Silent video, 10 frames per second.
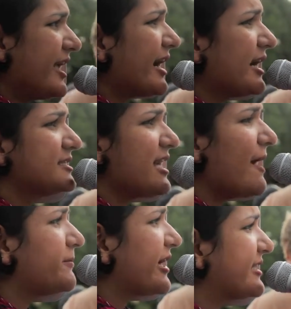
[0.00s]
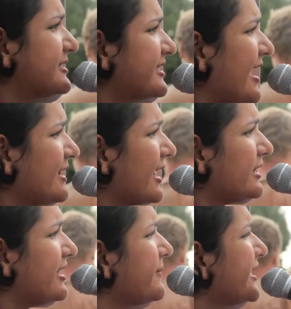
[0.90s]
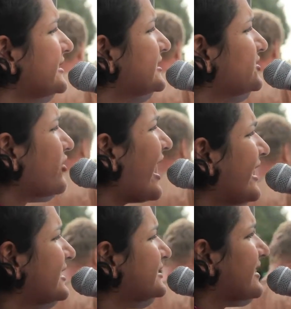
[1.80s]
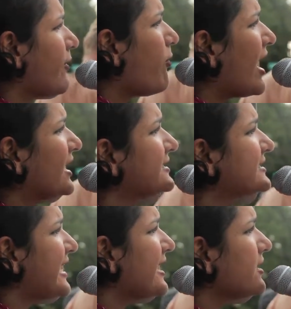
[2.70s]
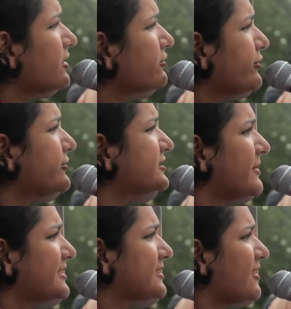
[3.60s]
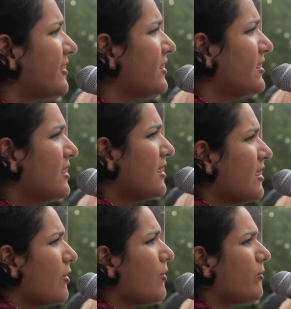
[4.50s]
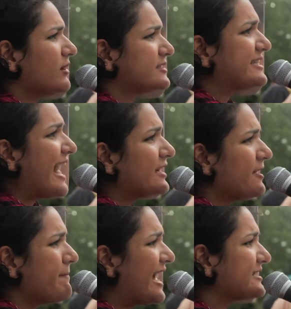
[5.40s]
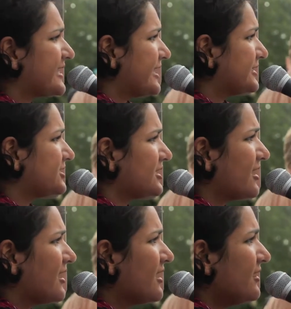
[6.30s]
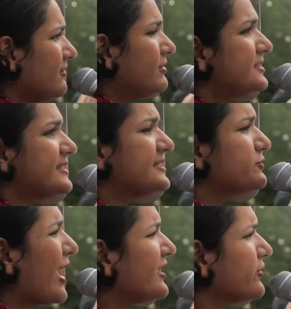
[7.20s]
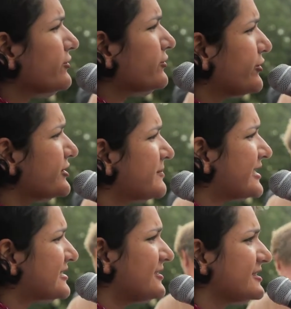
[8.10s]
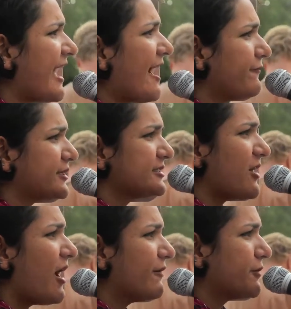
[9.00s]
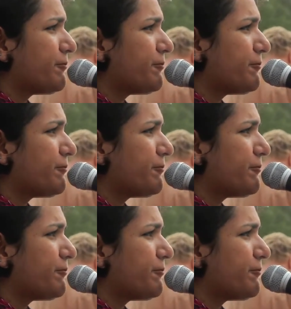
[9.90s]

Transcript: Kerry's up there saying that limited strikes, that one single cruise missile will send a message. Since when do cruise missiles ever solve the